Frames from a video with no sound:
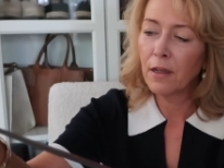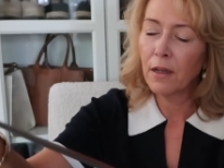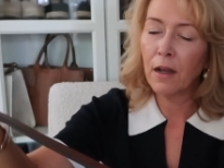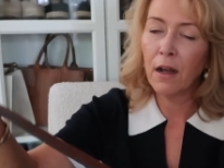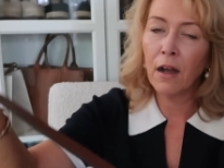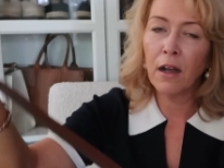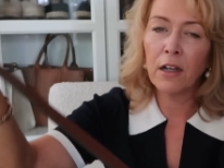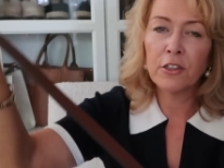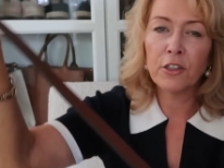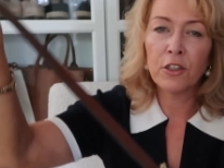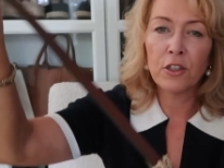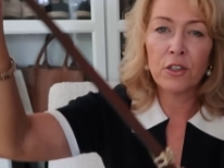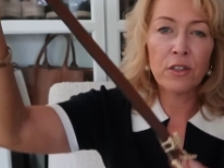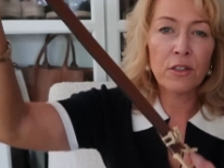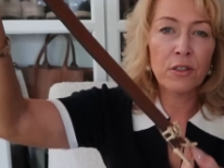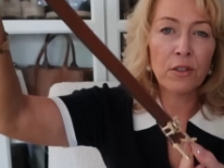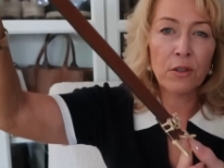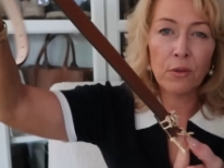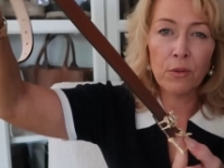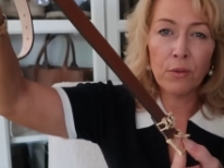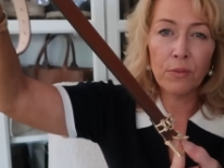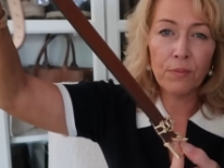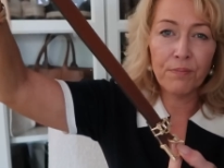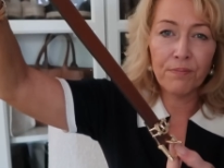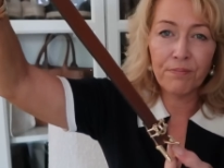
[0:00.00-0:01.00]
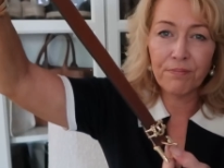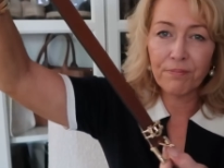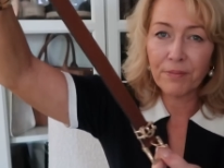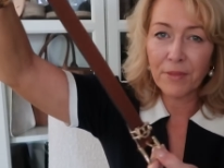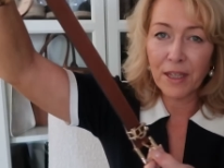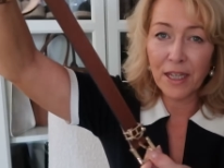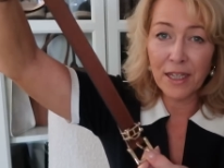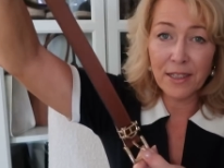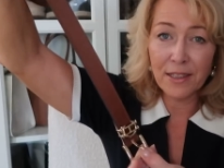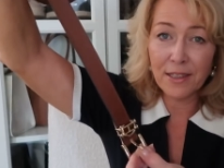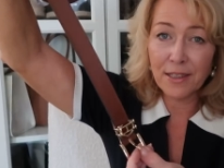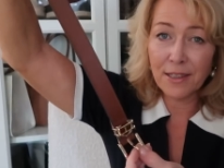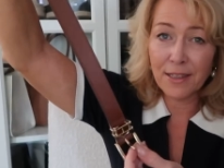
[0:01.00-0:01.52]
I just thought,
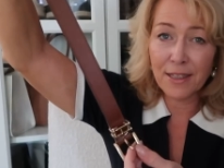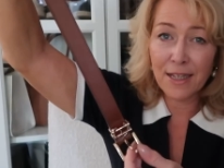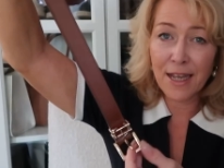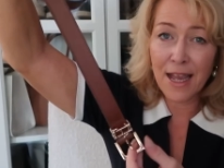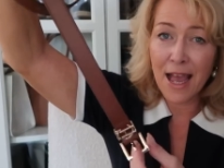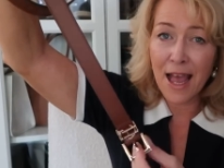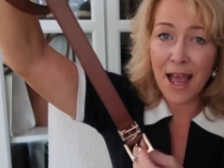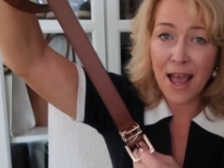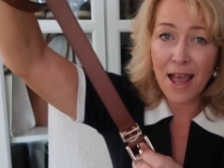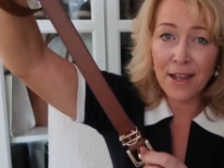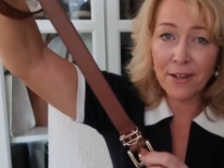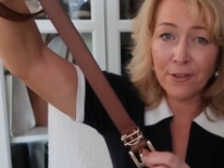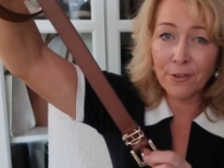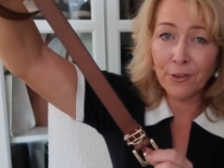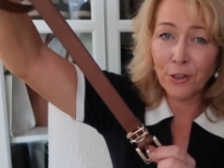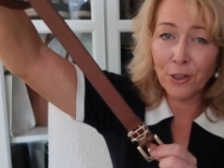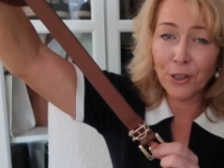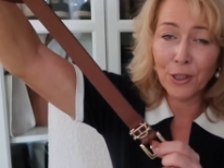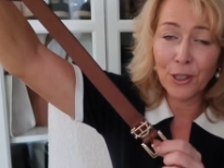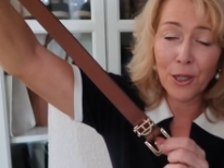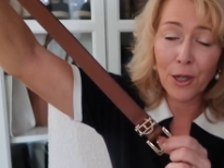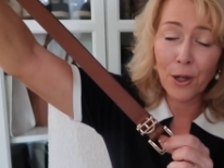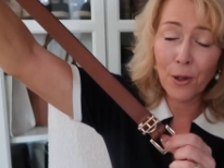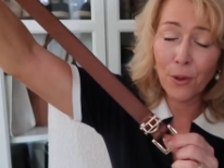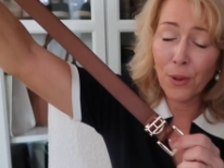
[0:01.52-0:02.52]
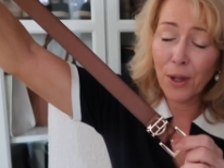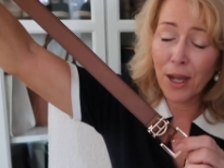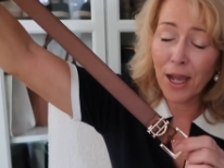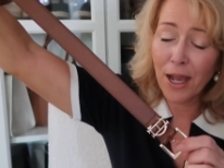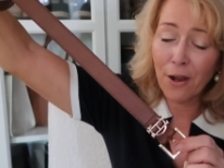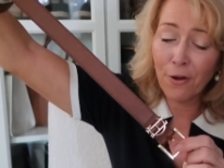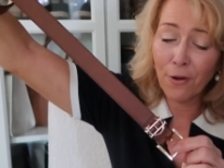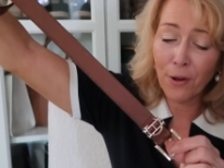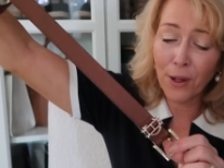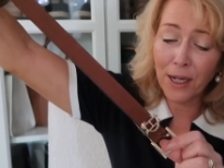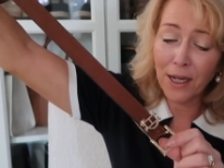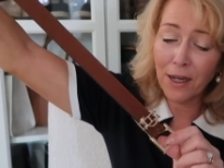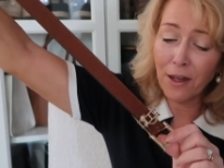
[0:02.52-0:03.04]
it's tan, you know
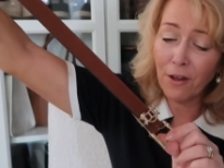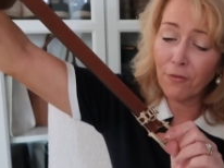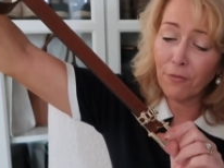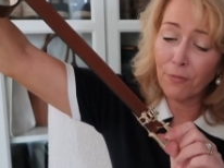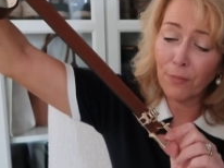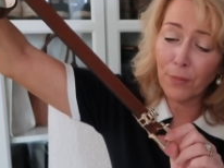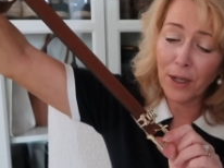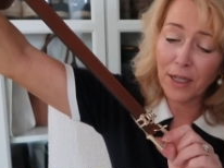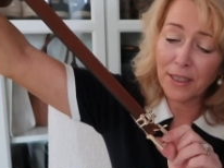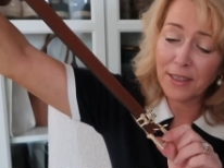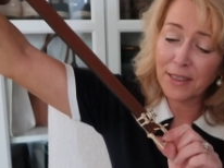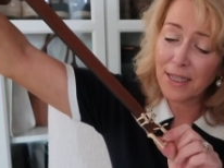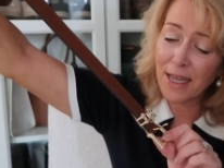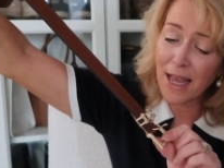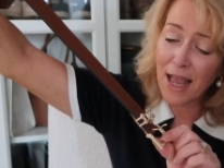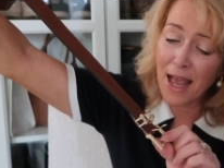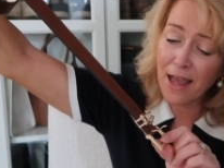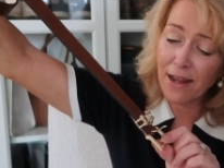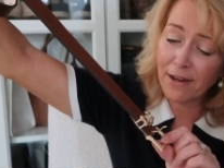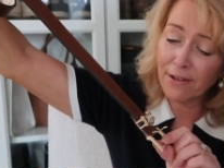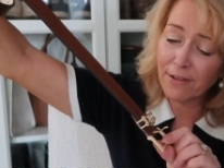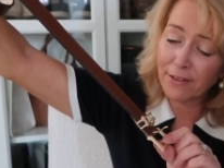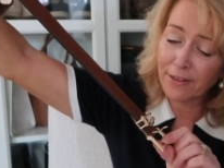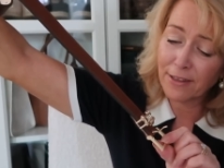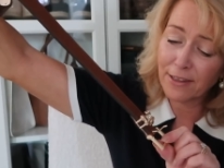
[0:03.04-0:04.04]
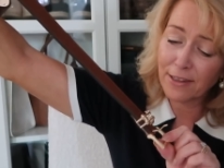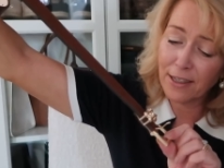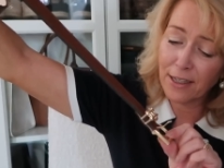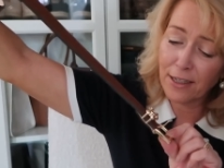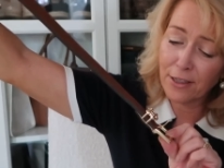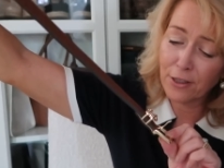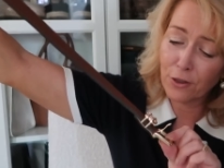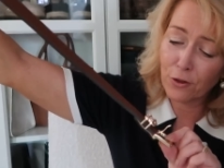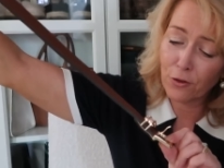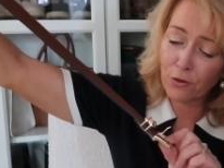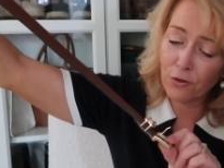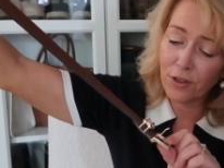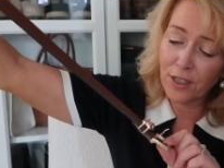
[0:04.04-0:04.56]
how I love my tan
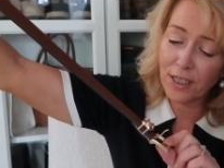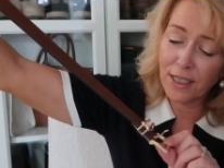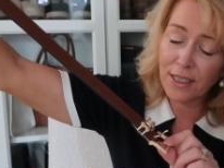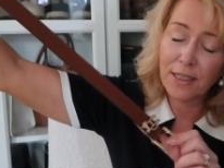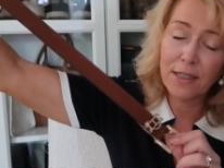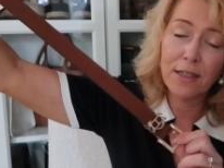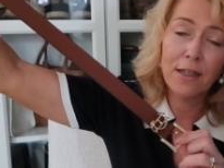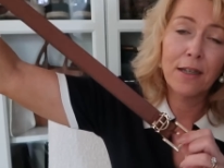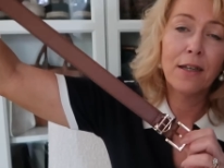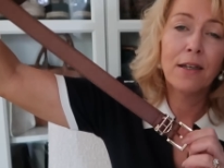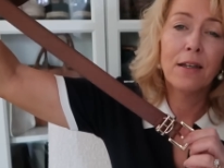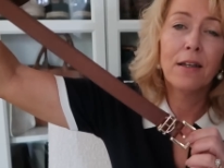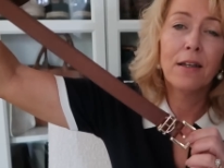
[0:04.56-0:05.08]
accessories,